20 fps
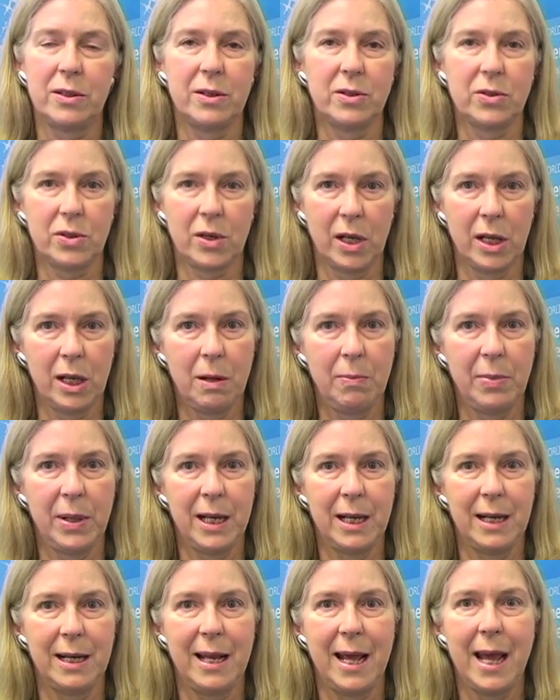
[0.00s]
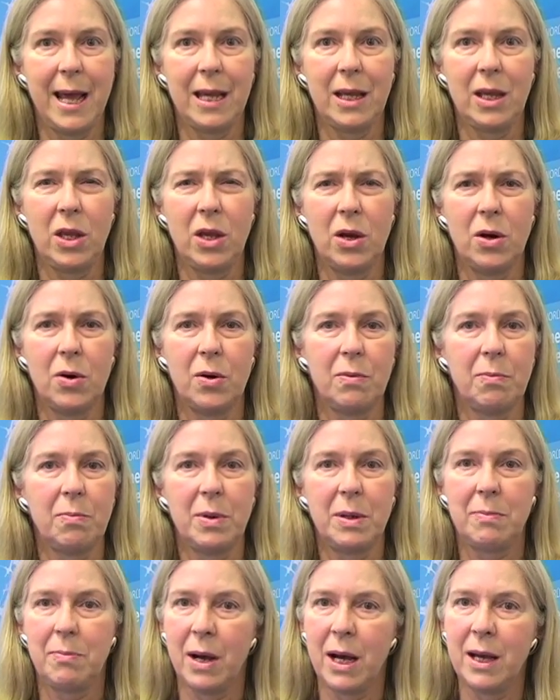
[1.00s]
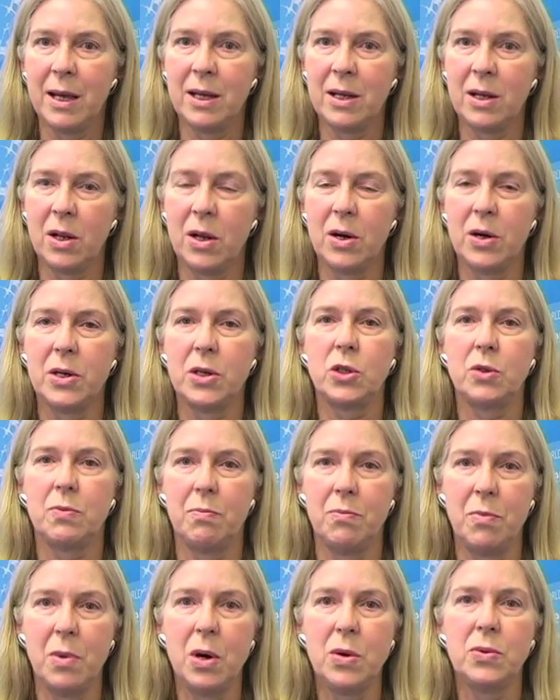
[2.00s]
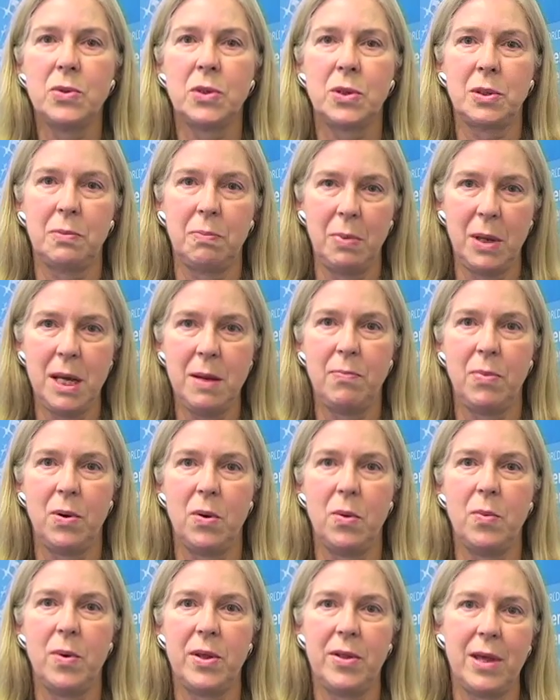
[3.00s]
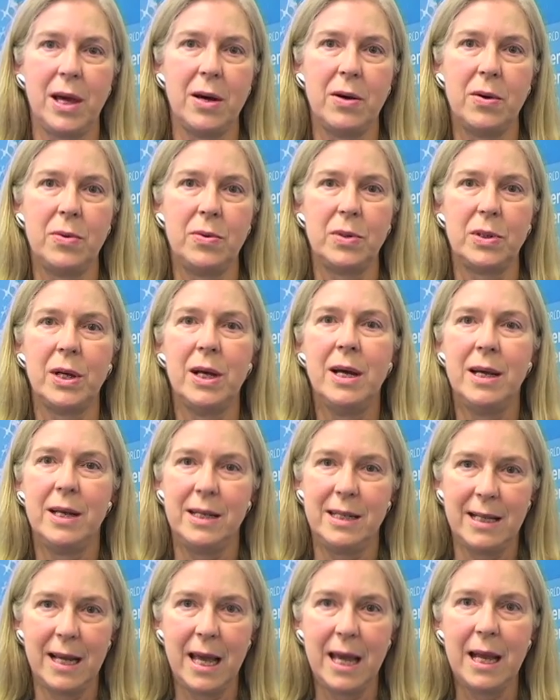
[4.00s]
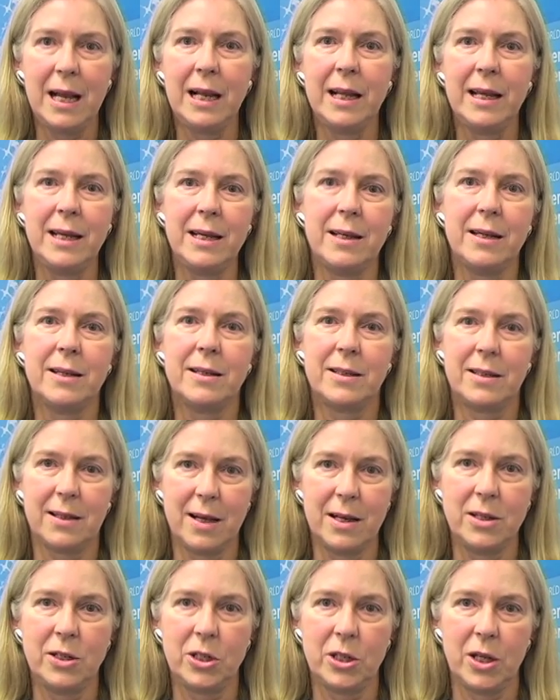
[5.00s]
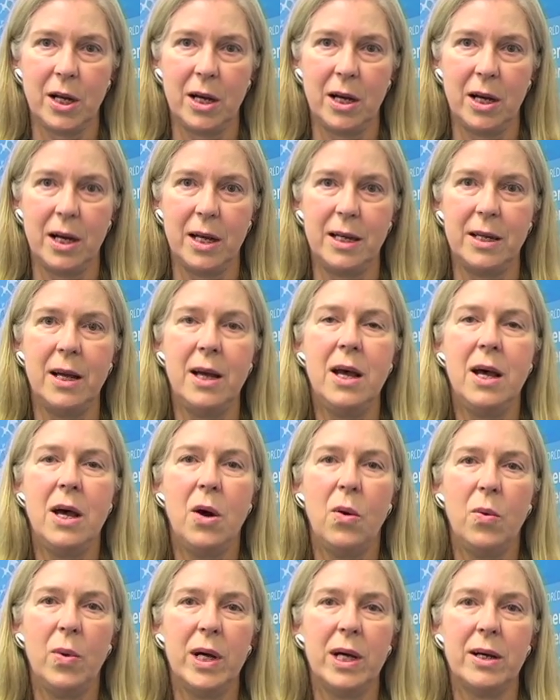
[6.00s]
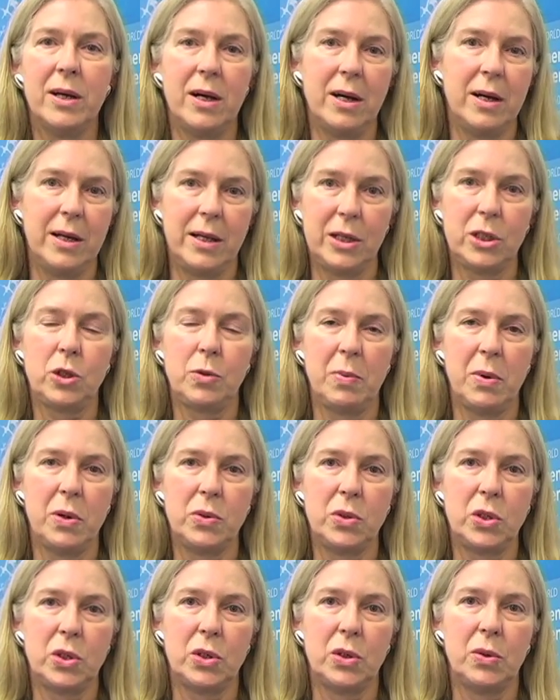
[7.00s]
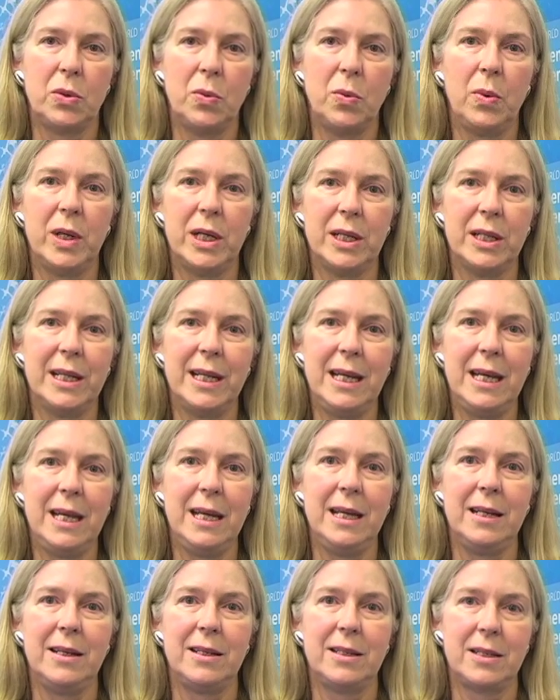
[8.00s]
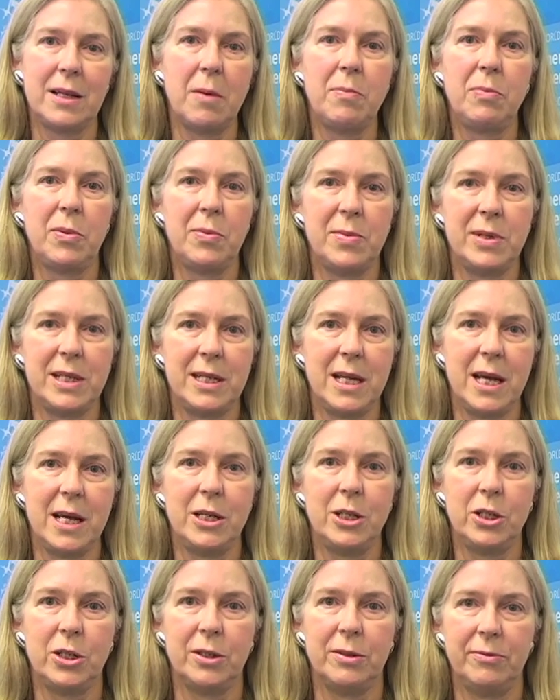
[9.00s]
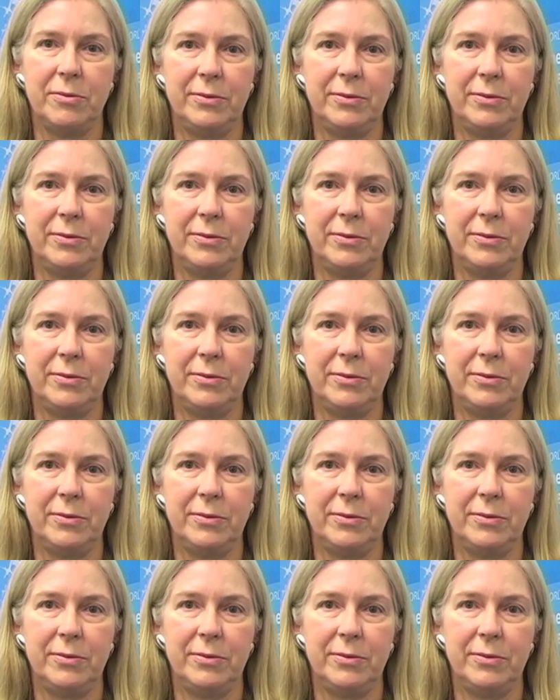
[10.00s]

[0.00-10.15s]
There's a little bit in egg yolk, but by and large, most people without daily sunshine exposure will need supplementation.